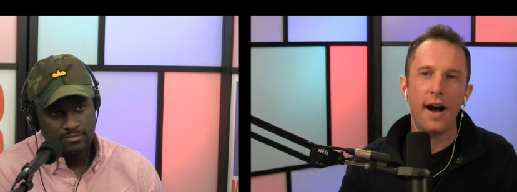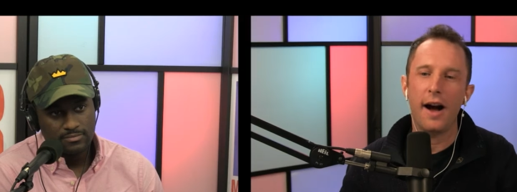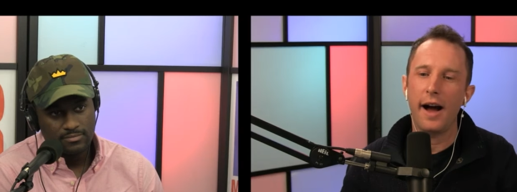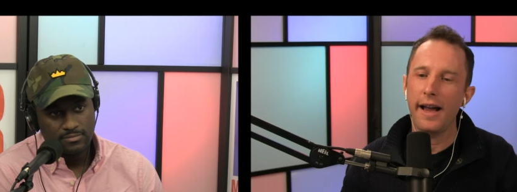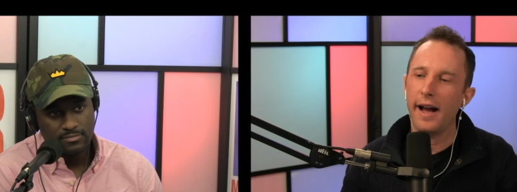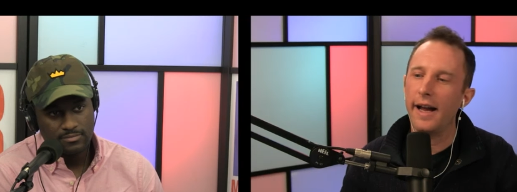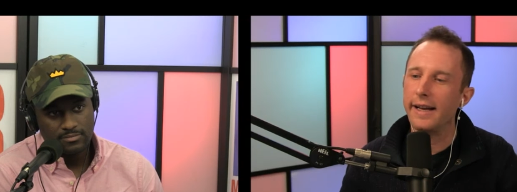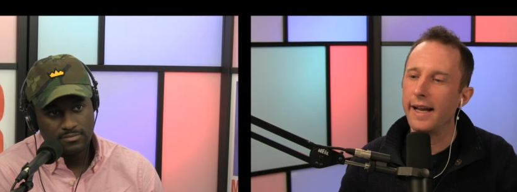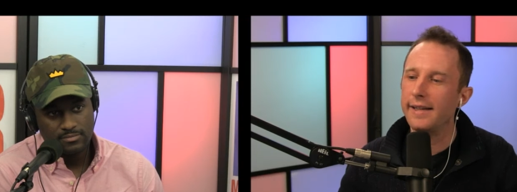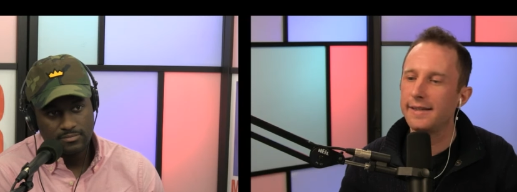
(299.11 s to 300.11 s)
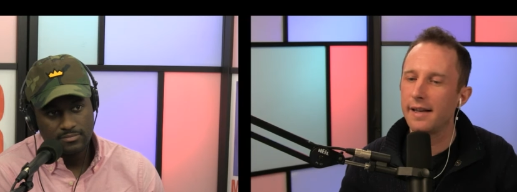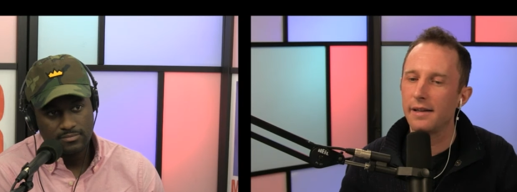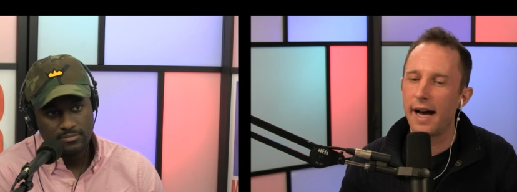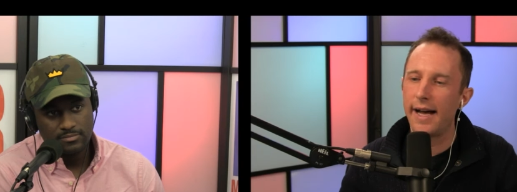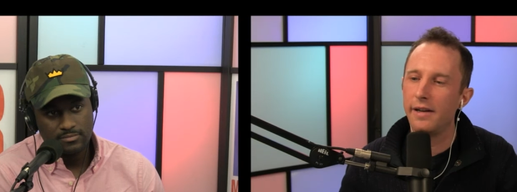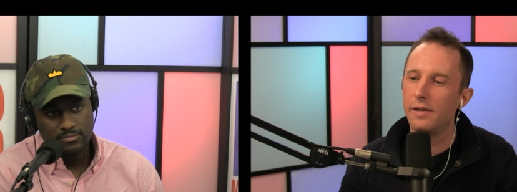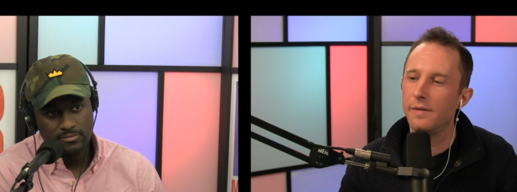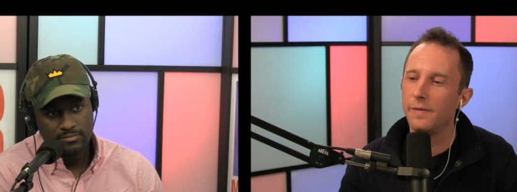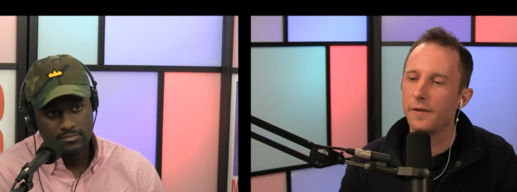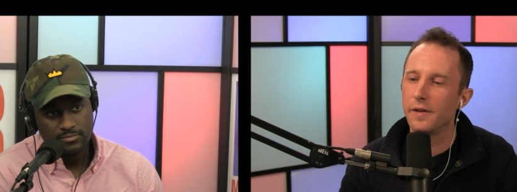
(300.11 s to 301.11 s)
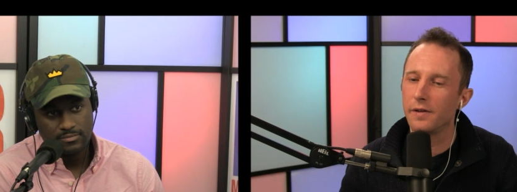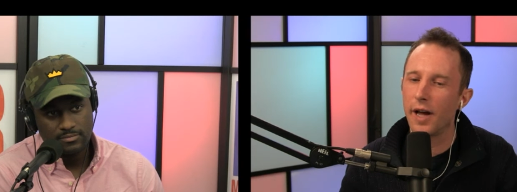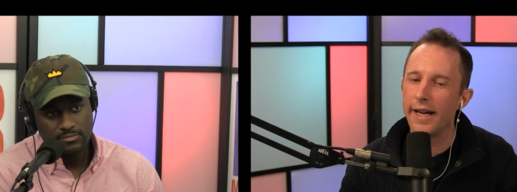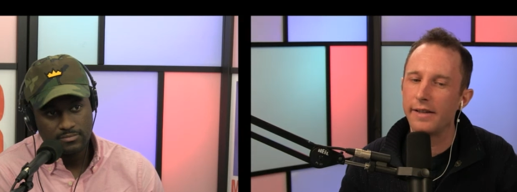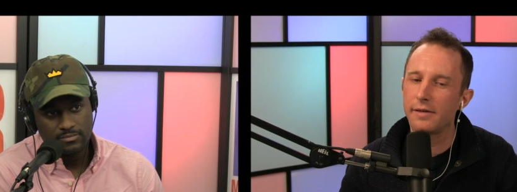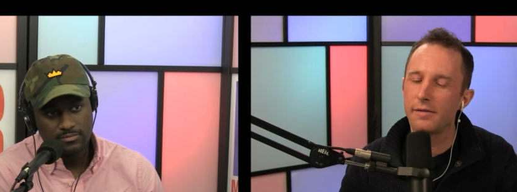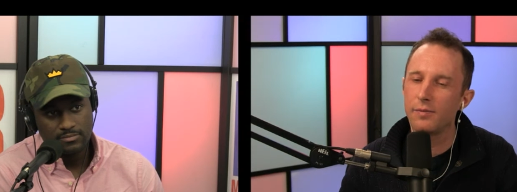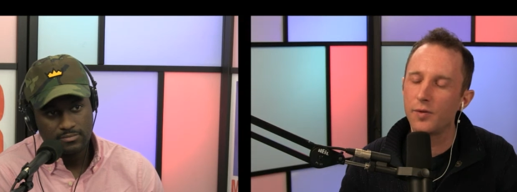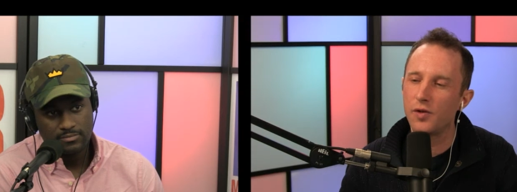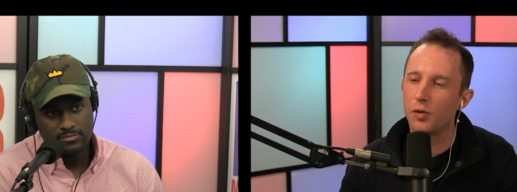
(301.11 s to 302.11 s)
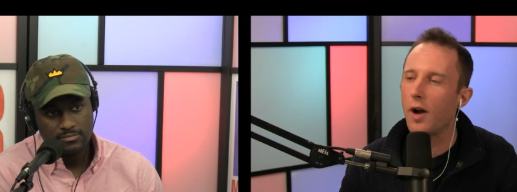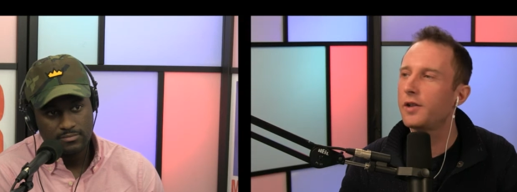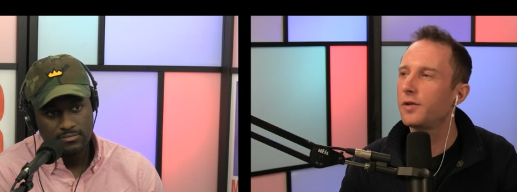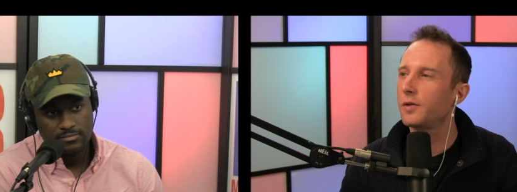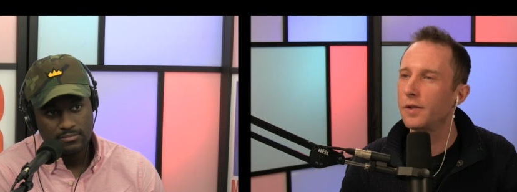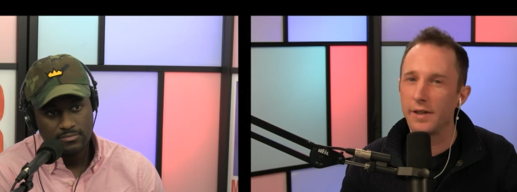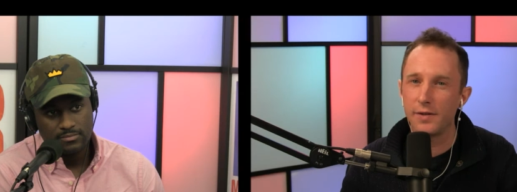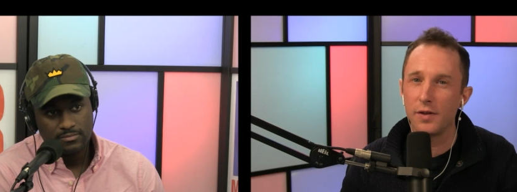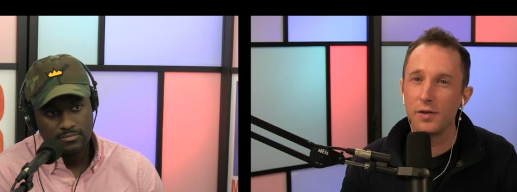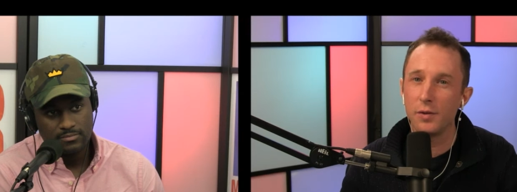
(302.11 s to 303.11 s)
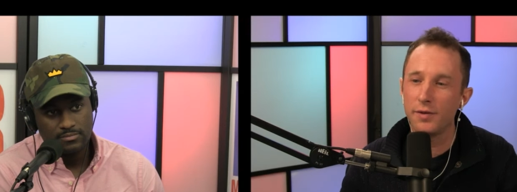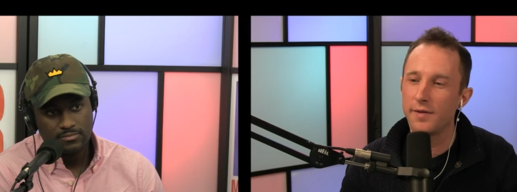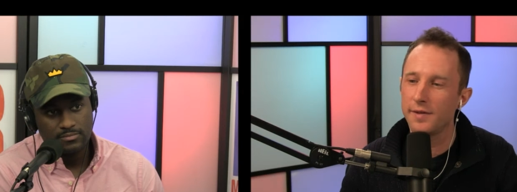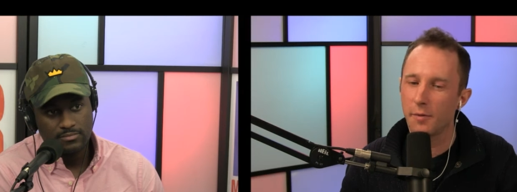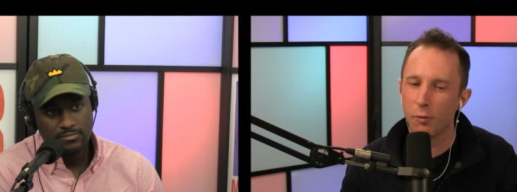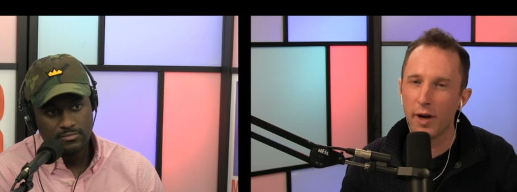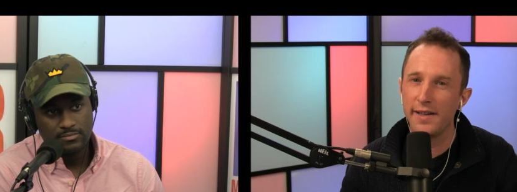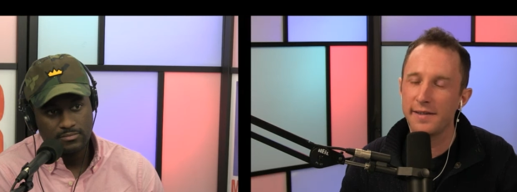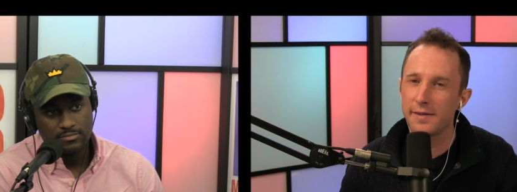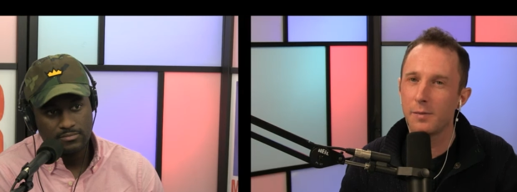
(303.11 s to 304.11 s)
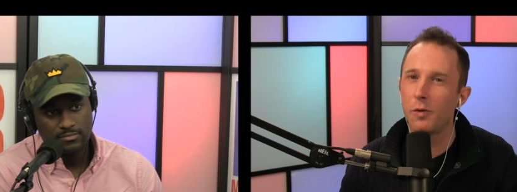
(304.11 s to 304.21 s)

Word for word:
Speaker 1: I guess a lot of like structural institutions of racism,